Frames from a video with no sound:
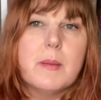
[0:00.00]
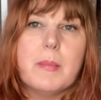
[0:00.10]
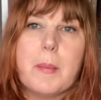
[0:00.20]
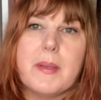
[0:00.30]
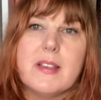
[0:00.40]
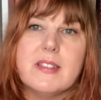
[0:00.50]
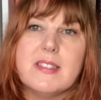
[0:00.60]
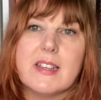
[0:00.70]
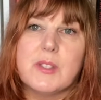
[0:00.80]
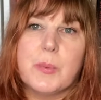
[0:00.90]
maybe
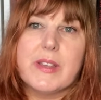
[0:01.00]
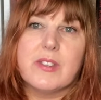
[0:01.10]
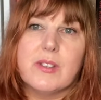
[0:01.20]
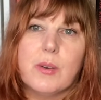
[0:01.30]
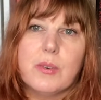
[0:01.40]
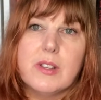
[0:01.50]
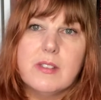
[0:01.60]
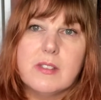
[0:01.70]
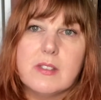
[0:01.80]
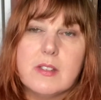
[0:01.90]
6 weeks
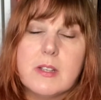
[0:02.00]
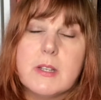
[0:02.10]
notice,